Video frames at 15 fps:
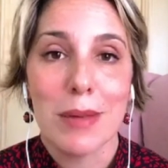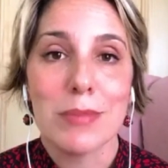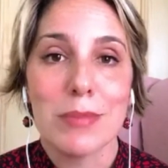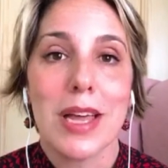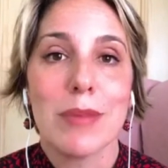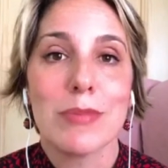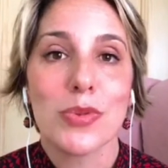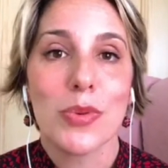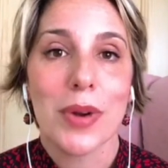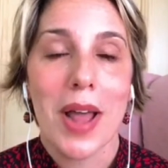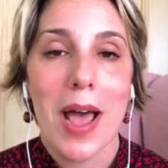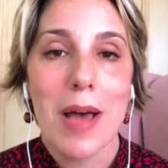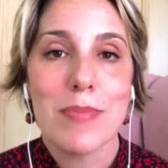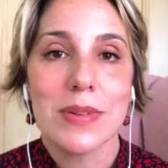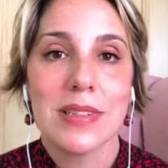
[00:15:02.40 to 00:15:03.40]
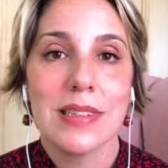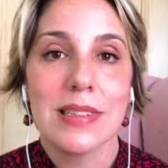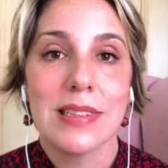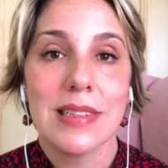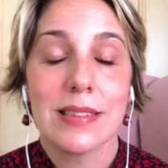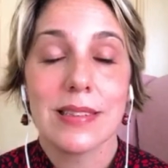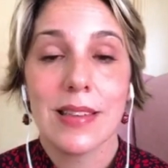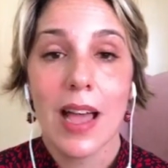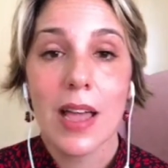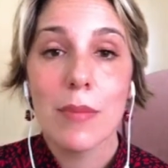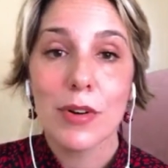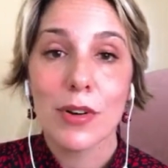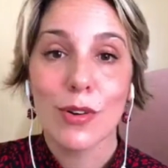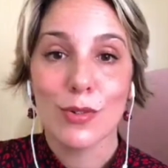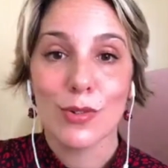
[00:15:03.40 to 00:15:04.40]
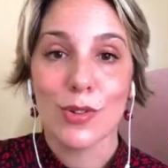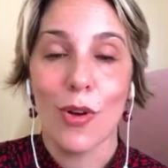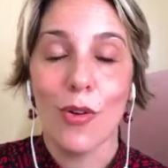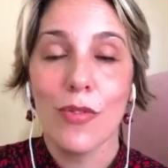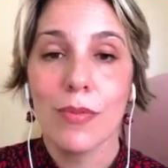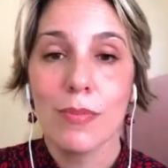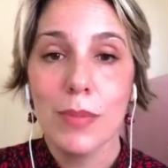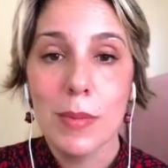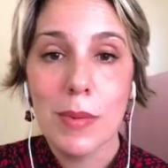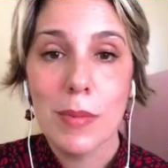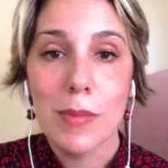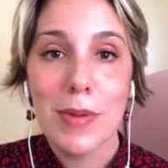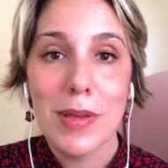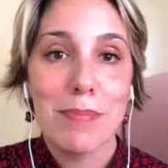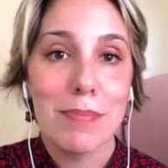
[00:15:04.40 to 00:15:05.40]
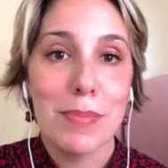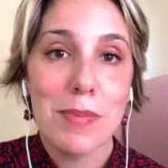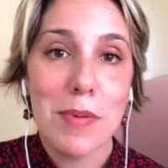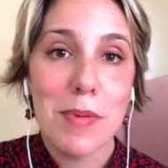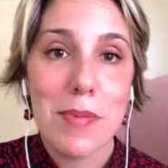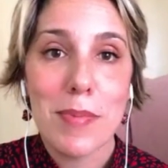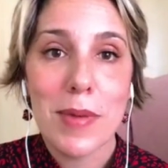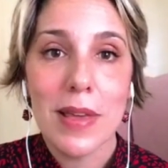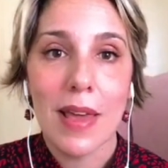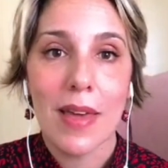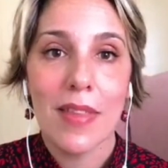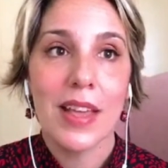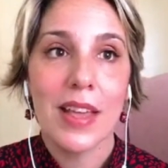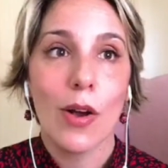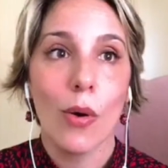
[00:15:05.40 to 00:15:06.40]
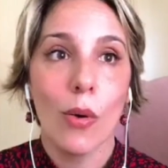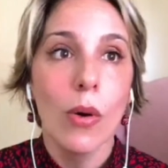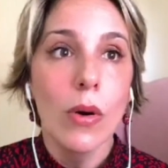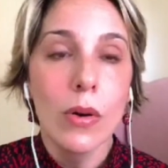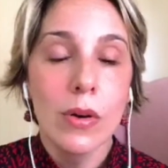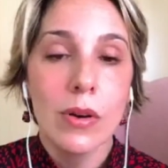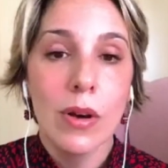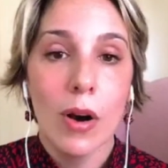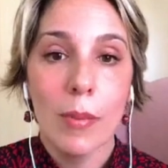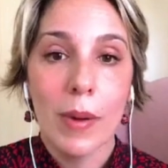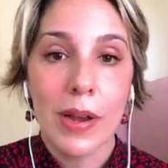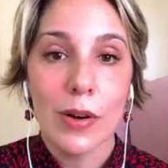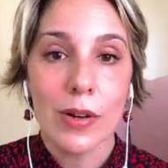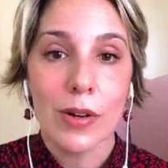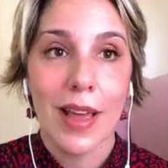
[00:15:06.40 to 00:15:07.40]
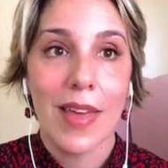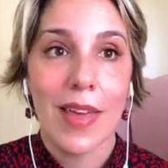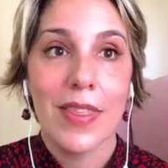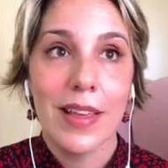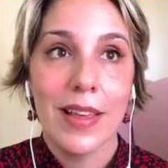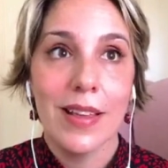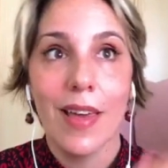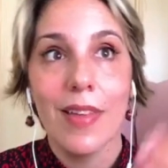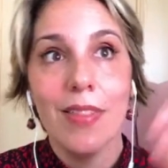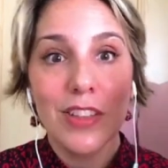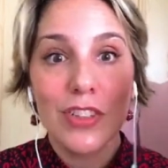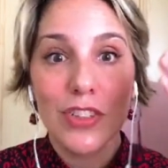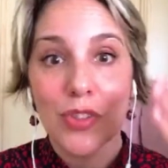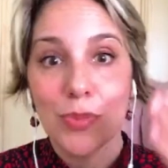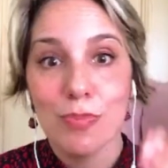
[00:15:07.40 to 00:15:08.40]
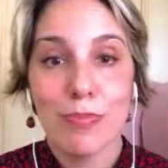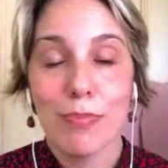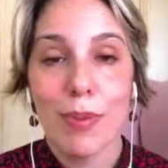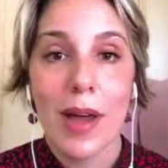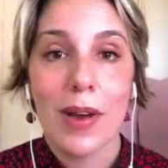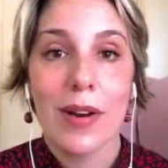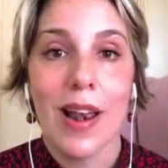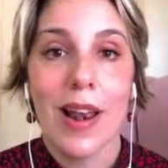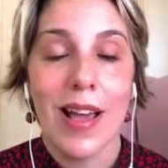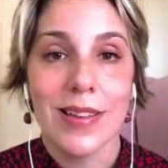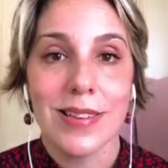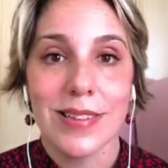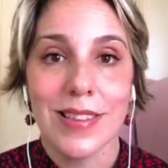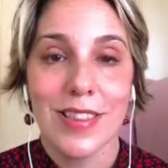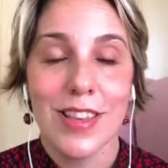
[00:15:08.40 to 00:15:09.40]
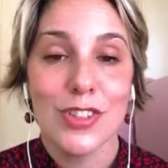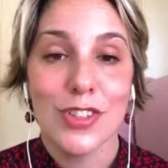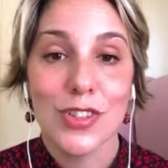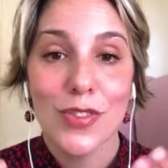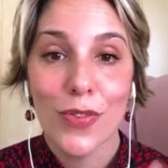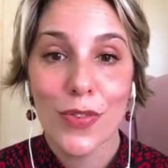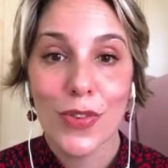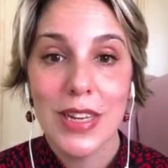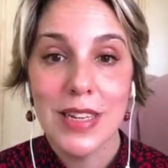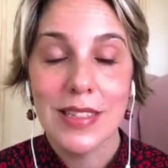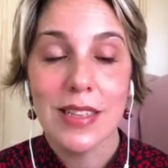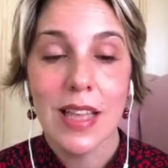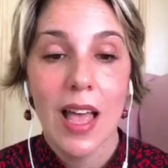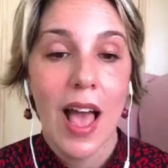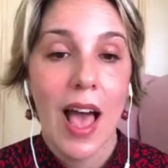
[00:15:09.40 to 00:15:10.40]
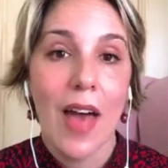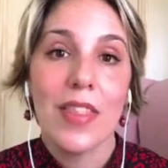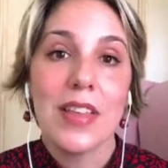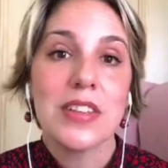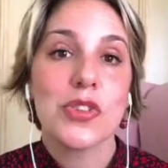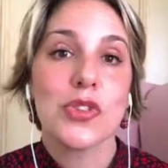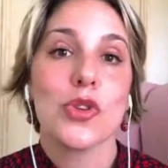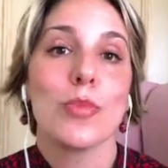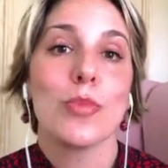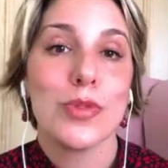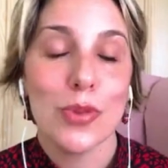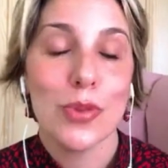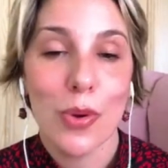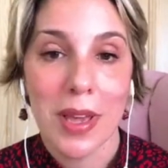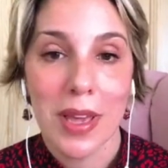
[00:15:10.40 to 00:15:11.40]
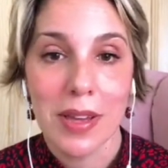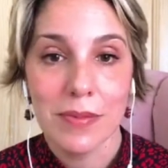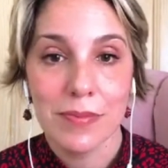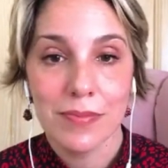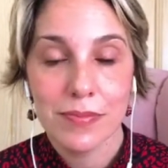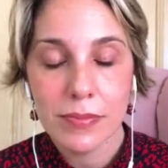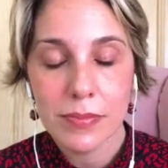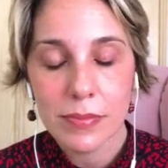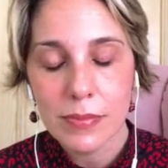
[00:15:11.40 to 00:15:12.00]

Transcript: sometimes what happens is the timer goes off, beep, beep, beep, beep, beep, beep, beep, beep, and they go, oh my God, and they just paralyze, they just freeze, and they stop talking.